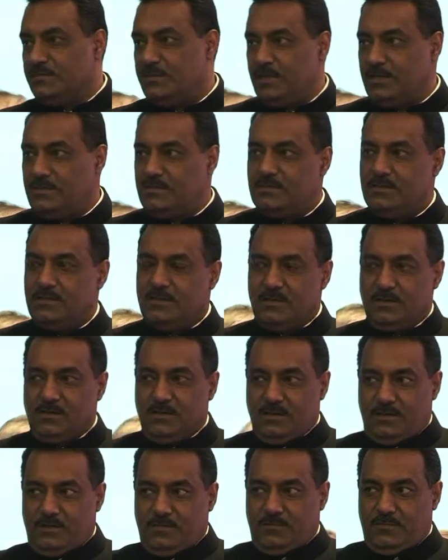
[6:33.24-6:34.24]
a bit.
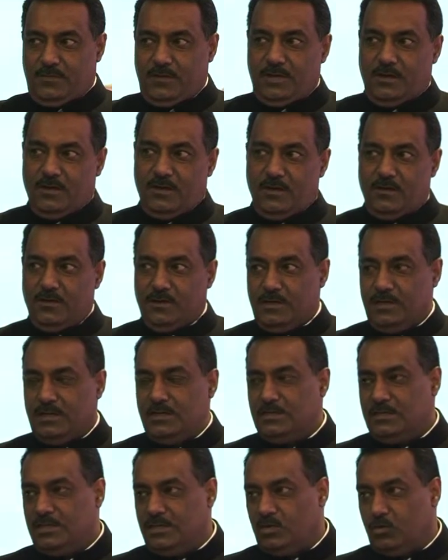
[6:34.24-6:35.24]
We are
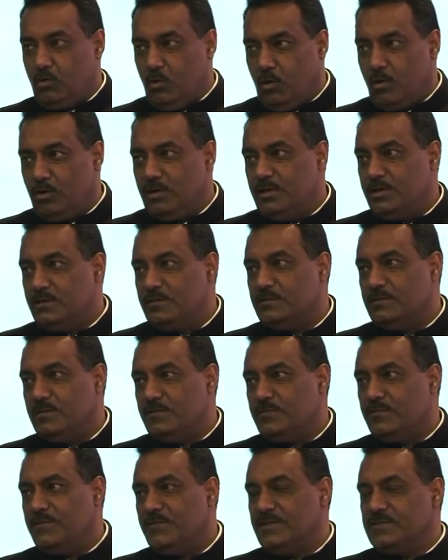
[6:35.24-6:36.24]
indeed honored
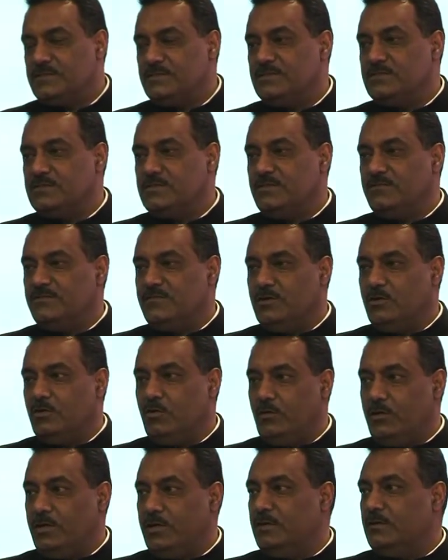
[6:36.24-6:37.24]
that Professor Stephen
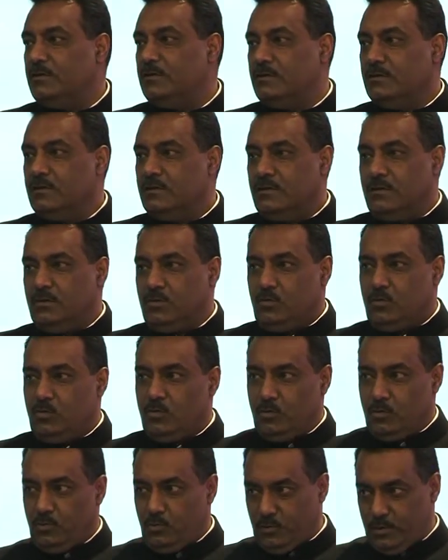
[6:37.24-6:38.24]
Cohen,
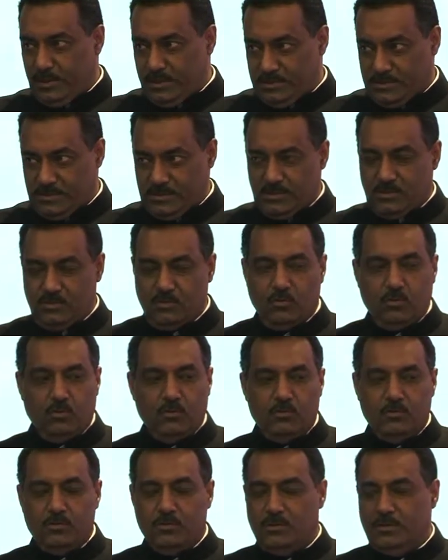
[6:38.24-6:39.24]
who is a
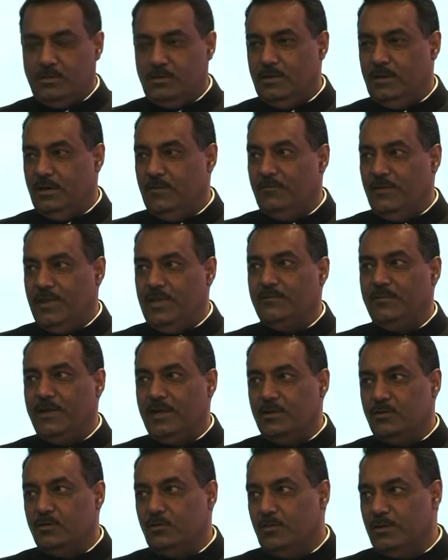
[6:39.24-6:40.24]
very
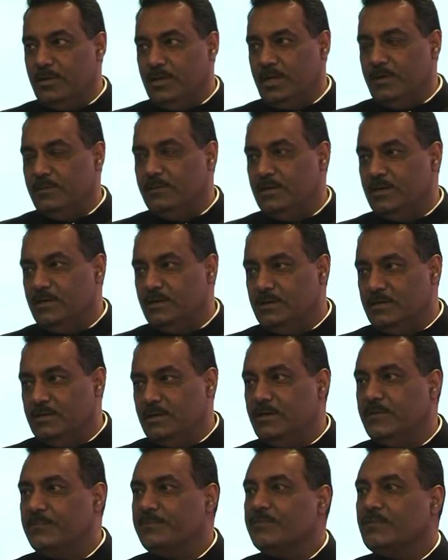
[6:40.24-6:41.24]
well-known name in
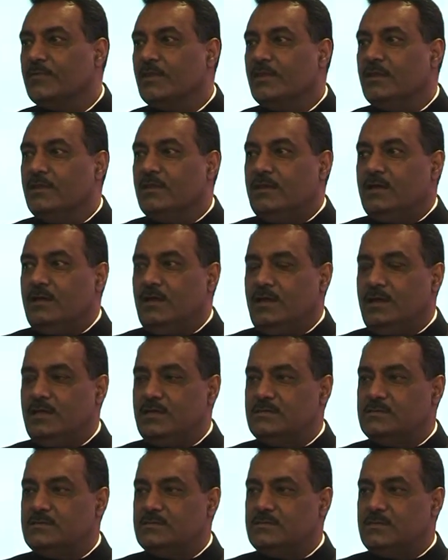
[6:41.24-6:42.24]
India,
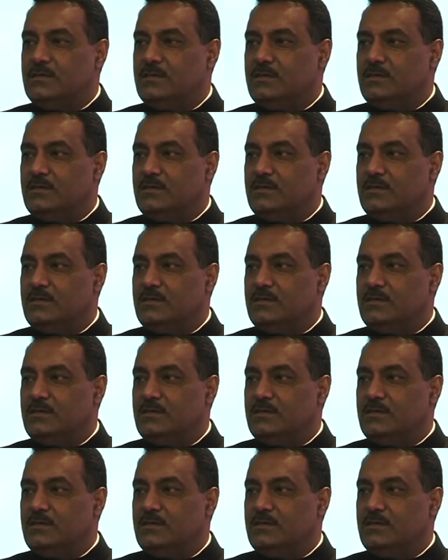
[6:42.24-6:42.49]
has